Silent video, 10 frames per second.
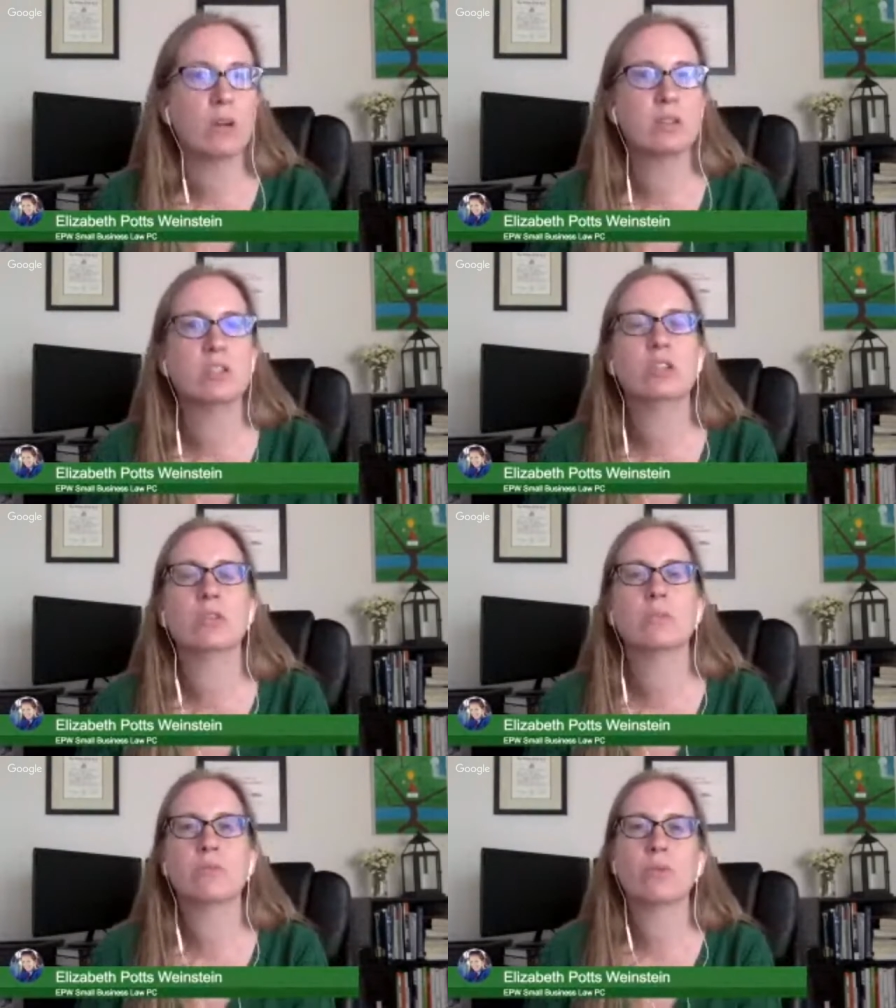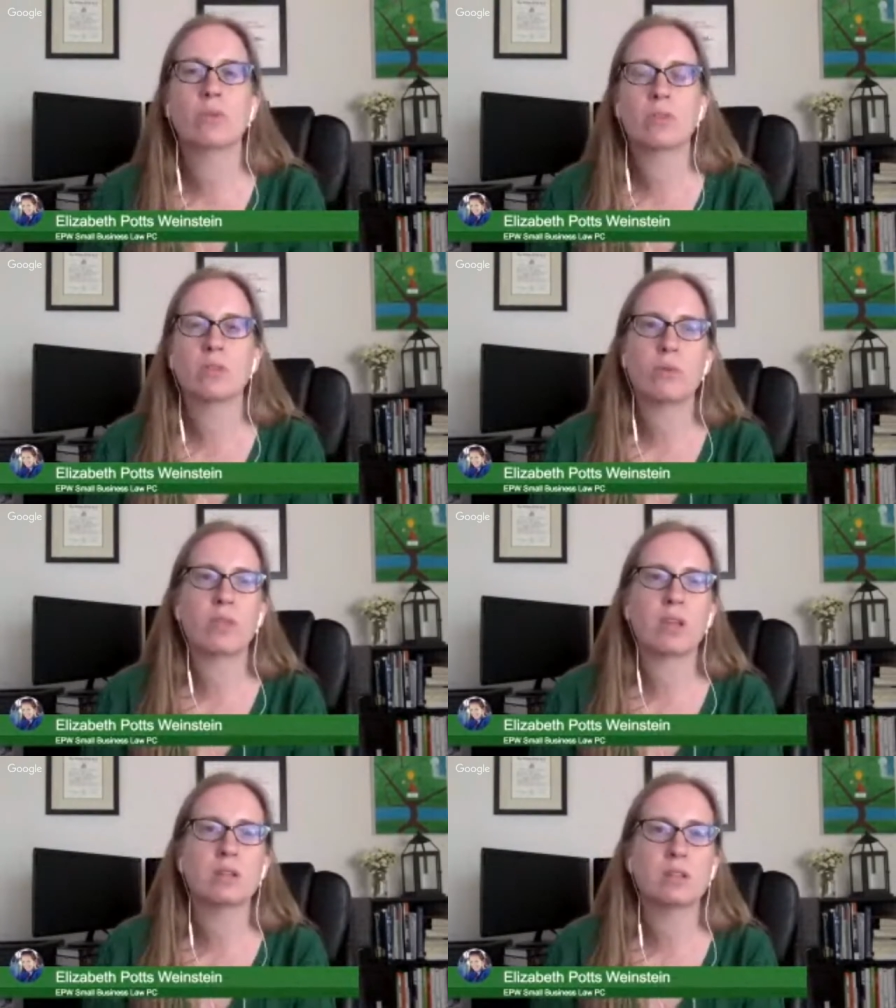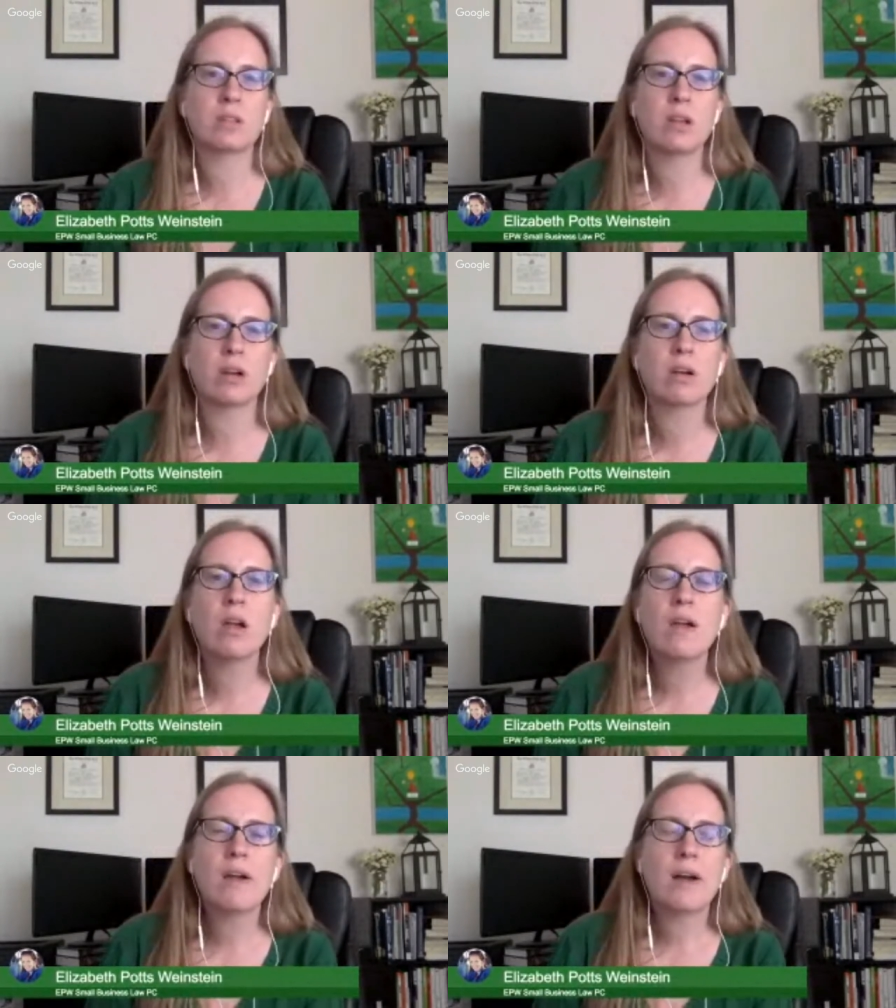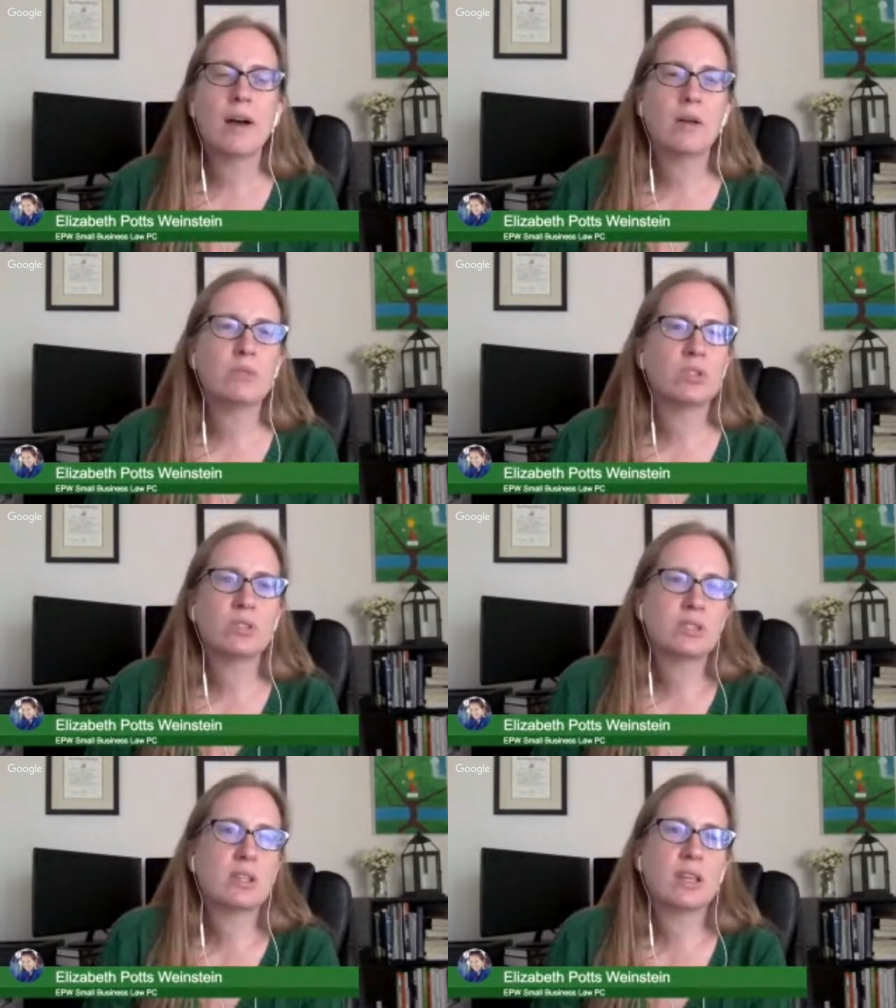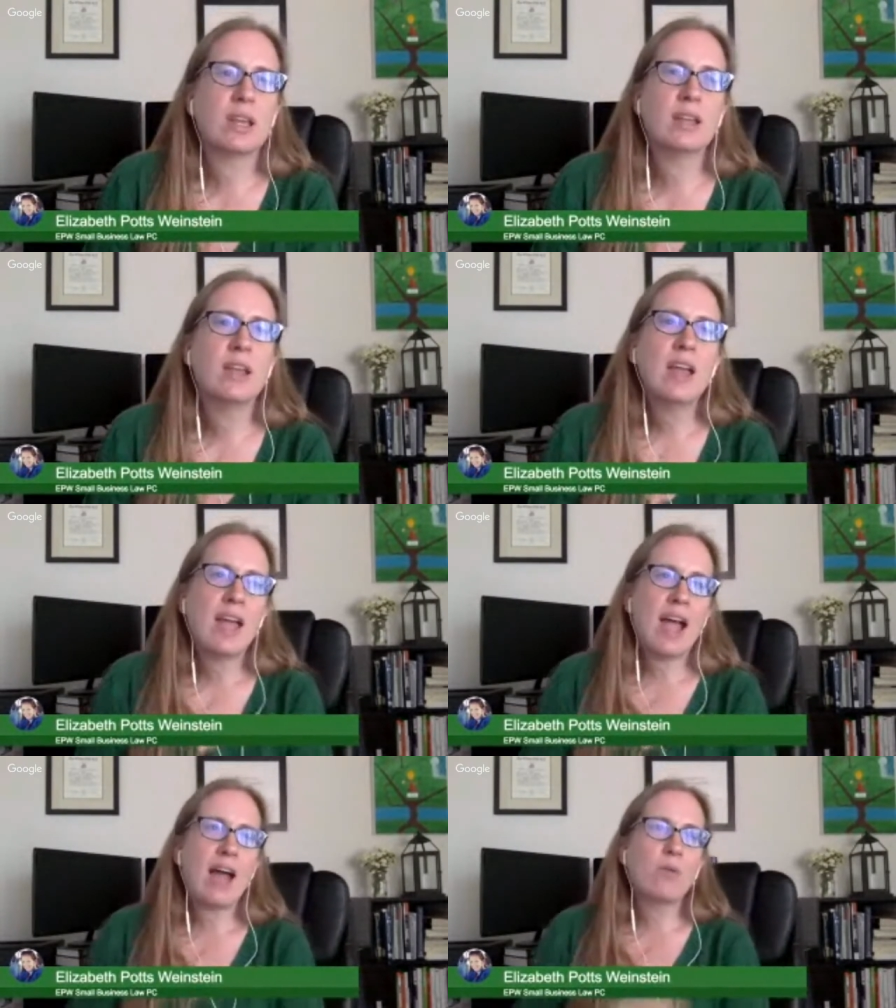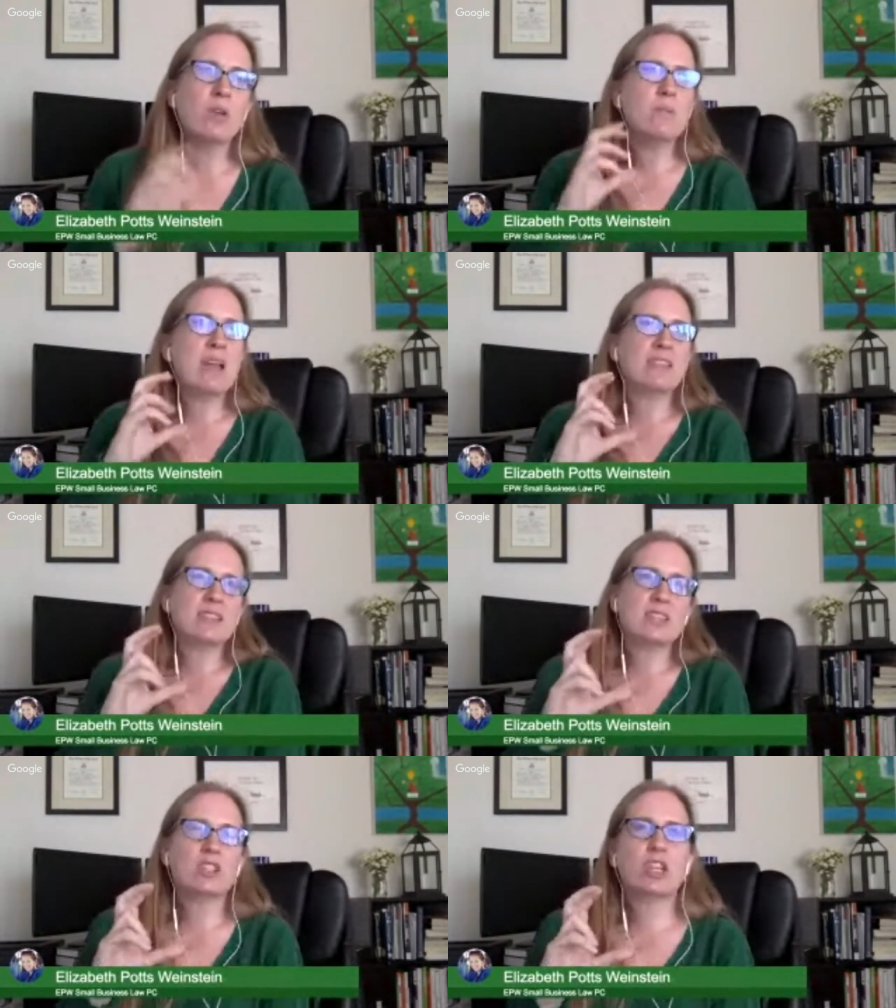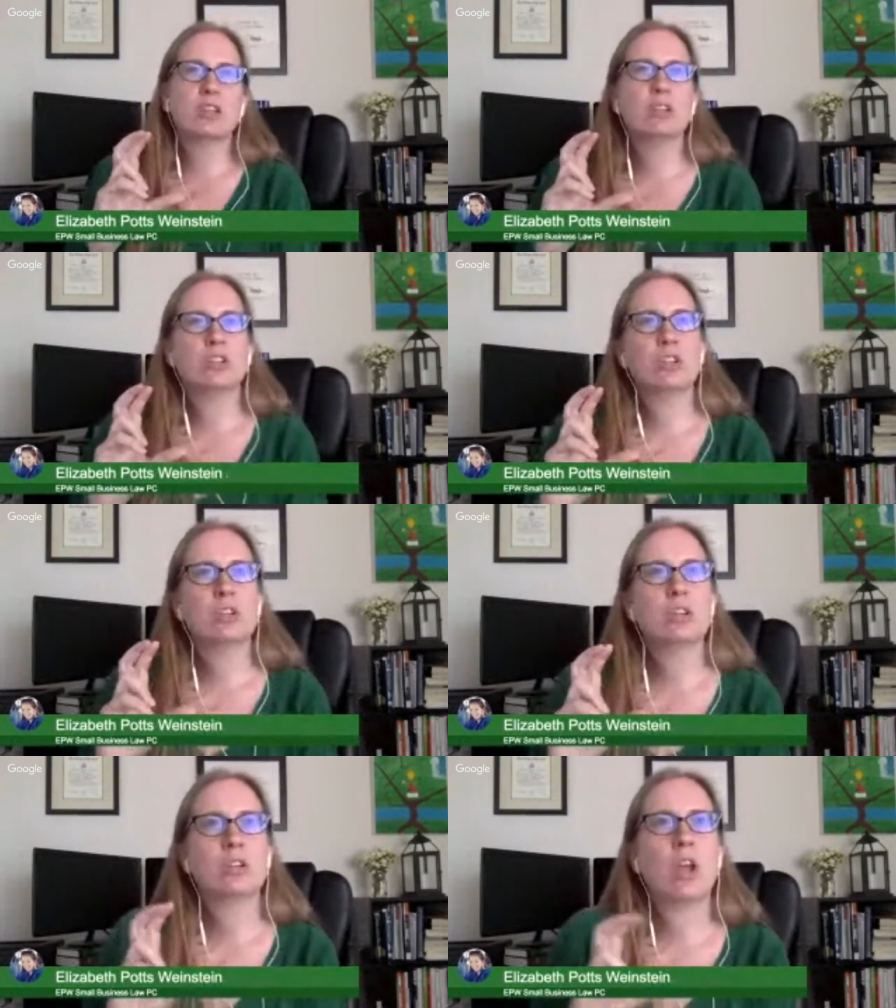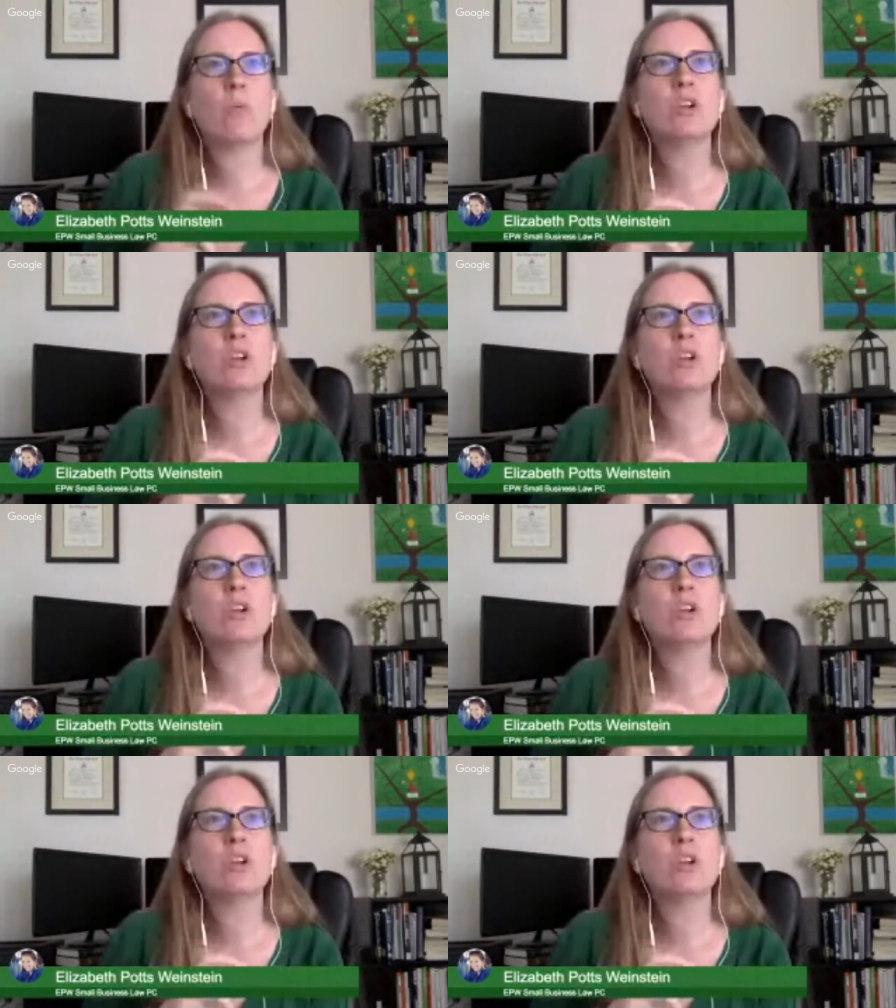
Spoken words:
you may want to do before the end of the year. So I wouldn't make the decision.